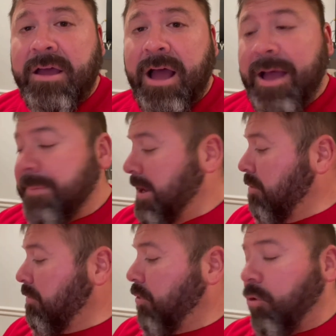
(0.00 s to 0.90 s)
I'm here
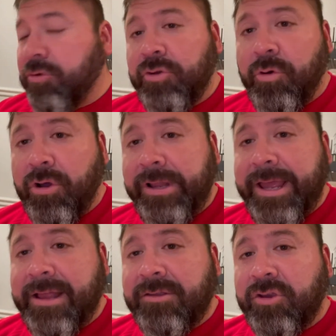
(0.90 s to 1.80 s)
with old
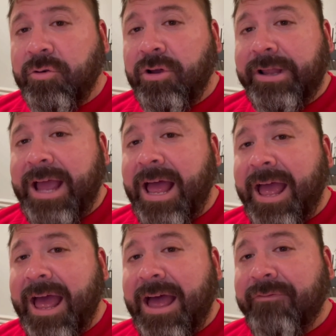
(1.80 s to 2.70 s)
Squirrely, and Squirrely, I
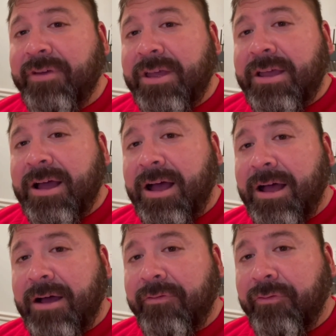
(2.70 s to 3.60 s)
have
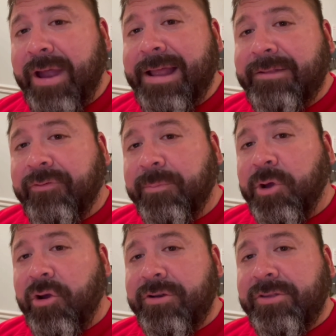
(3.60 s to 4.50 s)
uh, a friend from
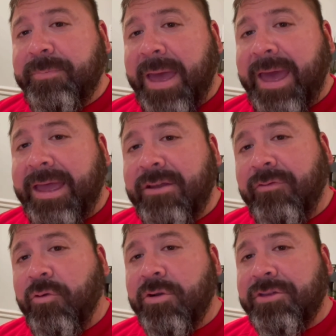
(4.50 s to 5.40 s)
Curtis Bay in
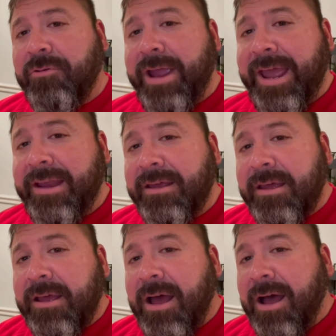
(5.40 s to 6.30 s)
fourth grade
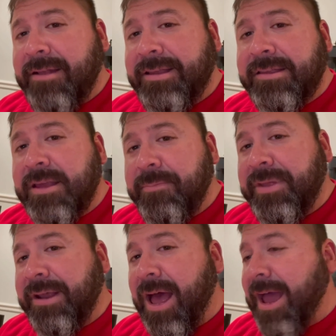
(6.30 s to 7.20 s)
uh, did
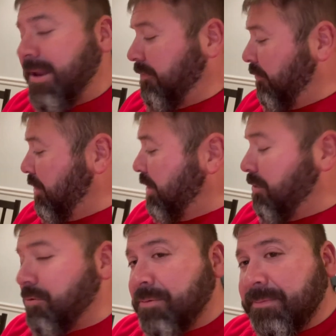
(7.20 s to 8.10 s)
something kind for you.